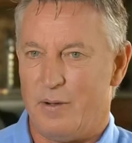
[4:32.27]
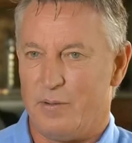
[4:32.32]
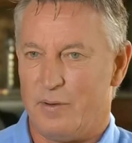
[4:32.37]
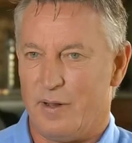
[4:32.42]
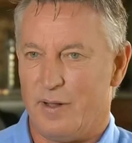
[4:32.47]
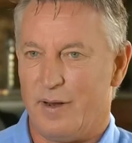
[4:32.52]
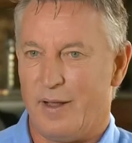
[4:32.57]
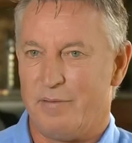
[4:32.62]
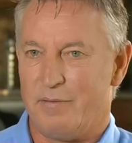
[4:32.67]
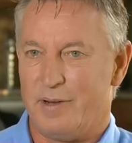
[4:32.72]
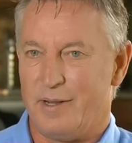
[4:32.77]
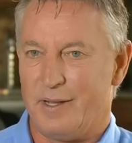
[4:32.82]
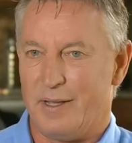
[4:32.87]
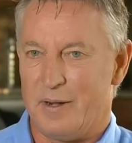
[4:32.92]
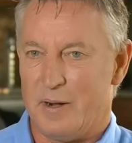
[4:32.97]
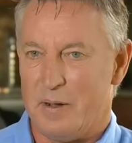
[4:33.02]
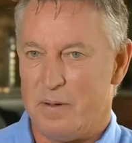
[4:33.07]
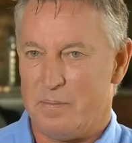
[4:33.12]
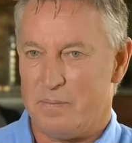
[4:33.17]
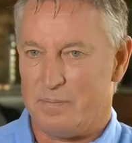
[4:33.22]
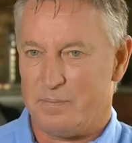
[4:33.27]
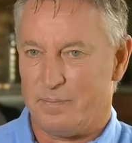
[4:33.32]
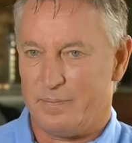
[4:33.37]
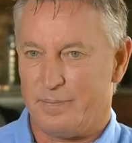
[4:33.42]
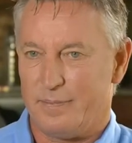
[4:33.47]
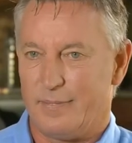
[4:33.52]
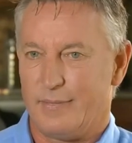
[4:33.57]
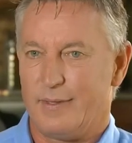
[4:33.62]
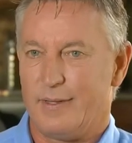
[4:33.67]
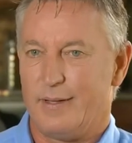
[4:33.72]
without having to get up.
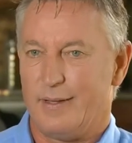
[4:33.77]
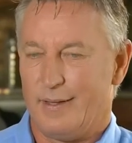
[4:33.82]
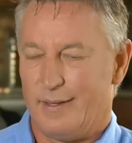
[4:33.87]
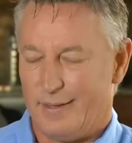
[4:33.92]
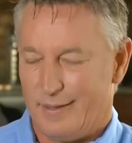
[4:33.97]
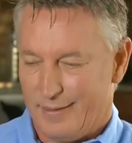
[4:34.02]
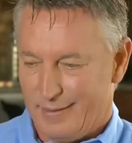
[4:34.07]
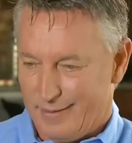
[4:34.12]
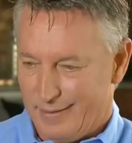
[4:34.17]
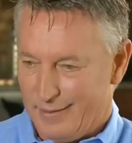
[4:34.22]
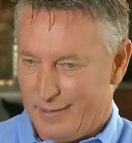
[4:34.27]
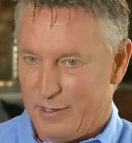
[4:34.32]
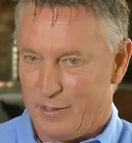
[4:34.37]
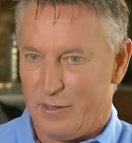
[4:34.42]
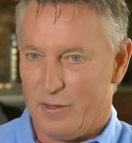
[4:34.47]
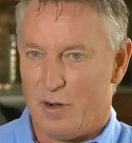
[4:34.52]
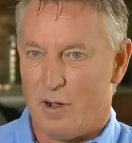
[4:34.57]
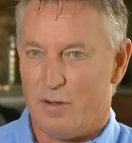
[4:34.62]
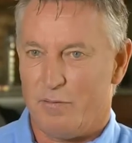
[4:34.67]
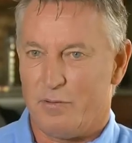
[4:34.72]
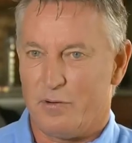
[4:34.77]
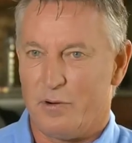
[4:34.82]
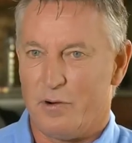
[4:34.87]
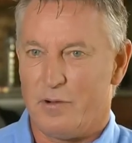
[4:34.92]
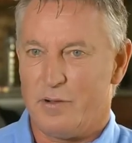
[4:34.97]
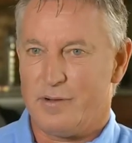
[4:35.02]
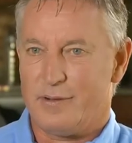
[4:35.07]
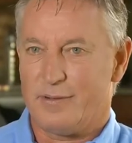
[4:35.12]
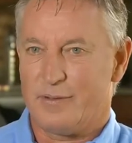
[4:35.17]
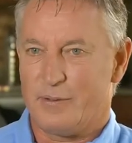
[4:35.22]
Turn it off or
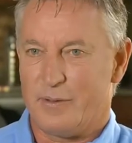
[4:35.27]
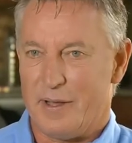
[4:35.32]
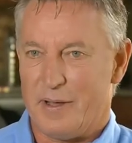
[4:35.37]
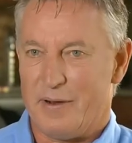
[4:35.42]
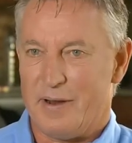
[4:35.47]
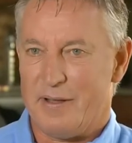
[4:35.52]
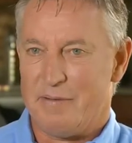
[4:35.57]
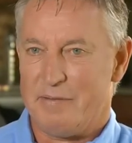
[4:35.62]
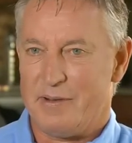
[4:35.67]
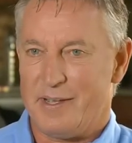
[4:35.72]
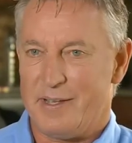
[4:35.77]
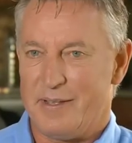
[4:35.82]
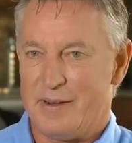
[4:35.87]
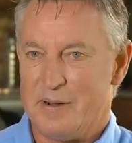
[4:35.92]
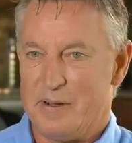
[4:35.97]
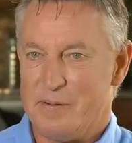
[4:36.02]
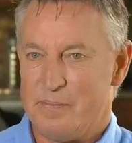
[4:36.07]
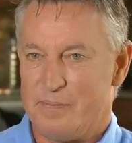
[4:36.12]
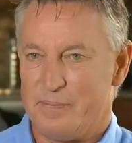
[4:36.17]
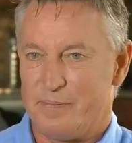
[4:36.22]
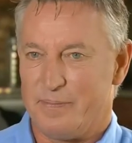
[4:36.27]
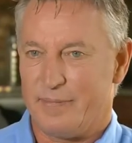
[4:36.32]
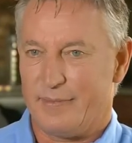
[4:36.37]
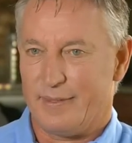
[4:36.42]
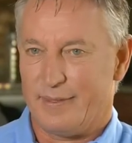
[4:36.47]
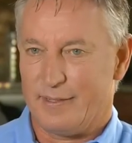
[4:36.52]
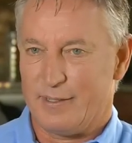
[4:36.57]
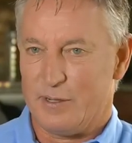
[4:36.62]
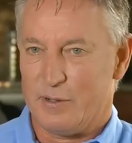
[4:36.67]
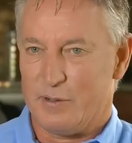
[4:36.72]
on without having to get up.
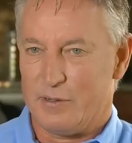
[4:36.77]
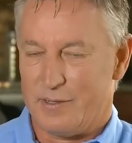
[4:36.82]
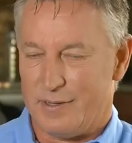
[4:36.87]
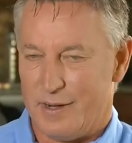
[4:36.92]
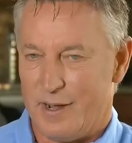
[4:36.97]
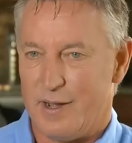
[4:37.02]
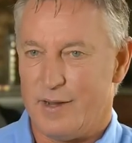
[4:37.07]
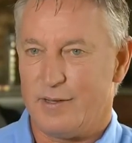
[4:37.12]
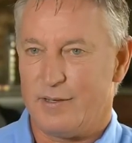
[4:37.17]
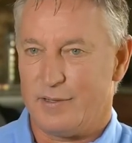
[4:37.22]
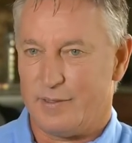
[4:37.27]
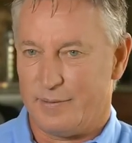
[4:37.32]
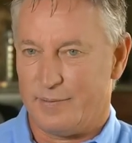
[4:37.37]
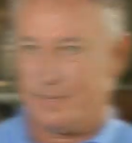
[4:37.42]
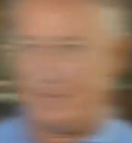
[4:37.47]
So it's nice.